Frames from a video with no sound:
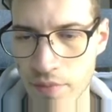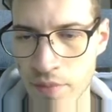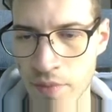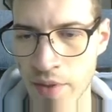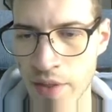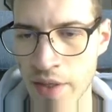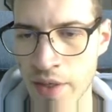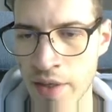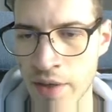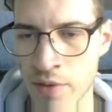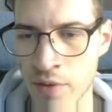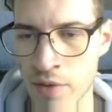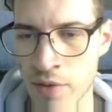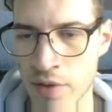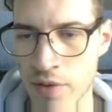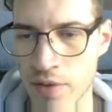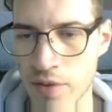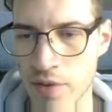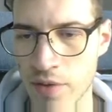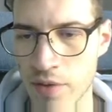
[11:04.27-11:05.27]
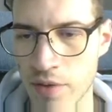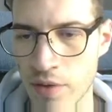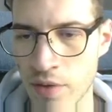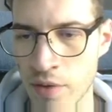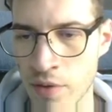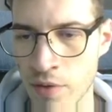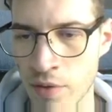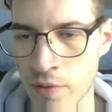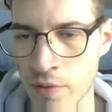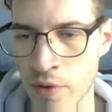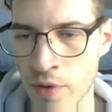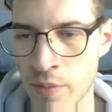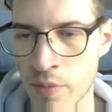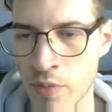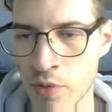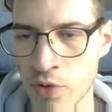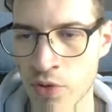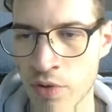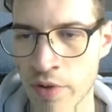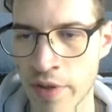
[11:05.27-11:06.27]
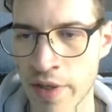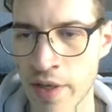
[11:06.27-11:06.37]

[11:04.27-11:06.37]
then I would look for a push to the